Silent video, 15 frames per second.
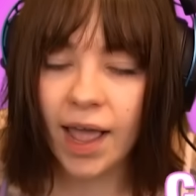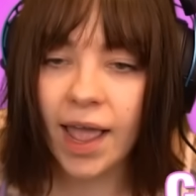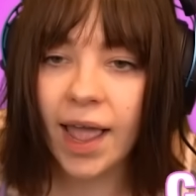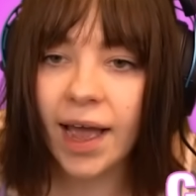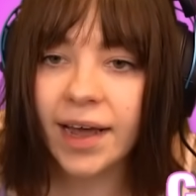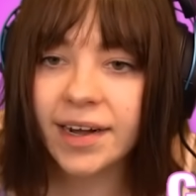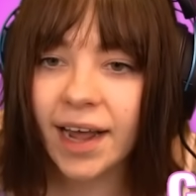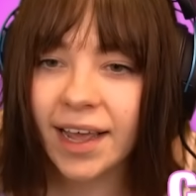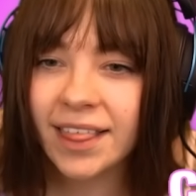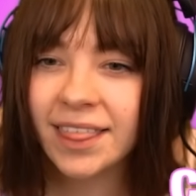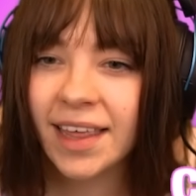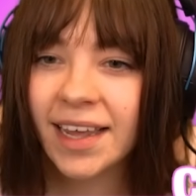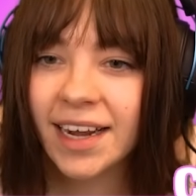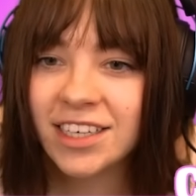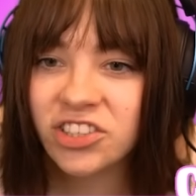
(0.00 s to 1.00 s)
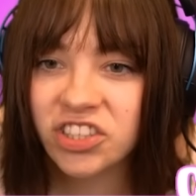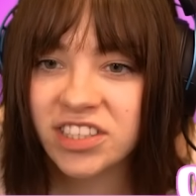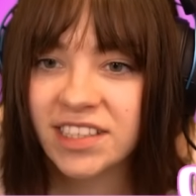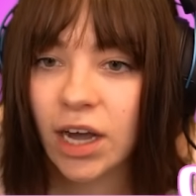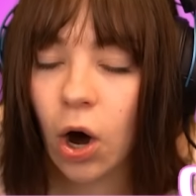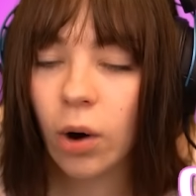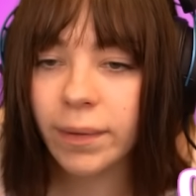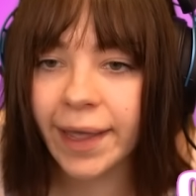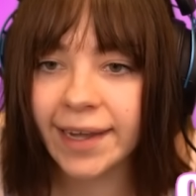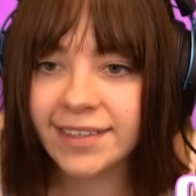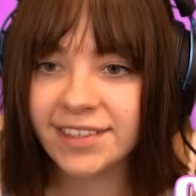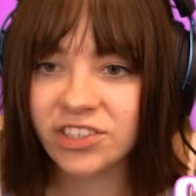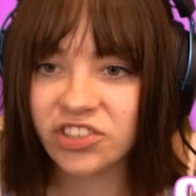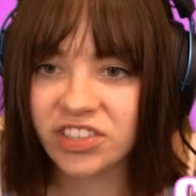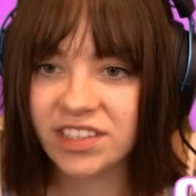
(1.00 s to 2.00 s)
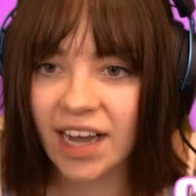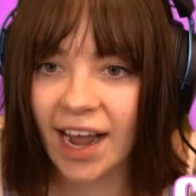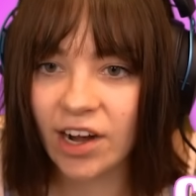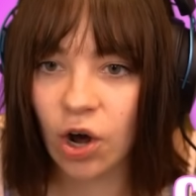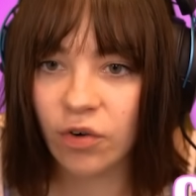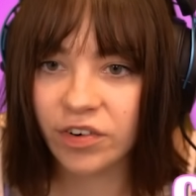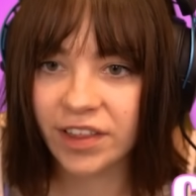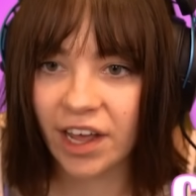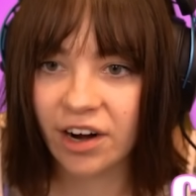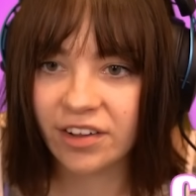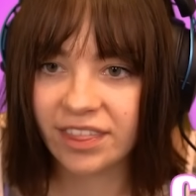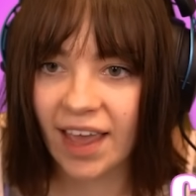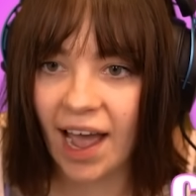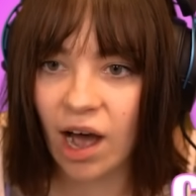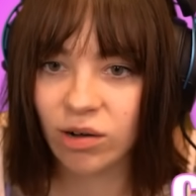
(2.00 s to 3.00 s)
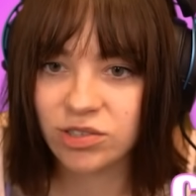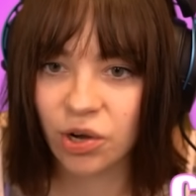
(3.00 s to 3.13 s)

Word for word: And I think I just see, oh, Casey just died over there at the house.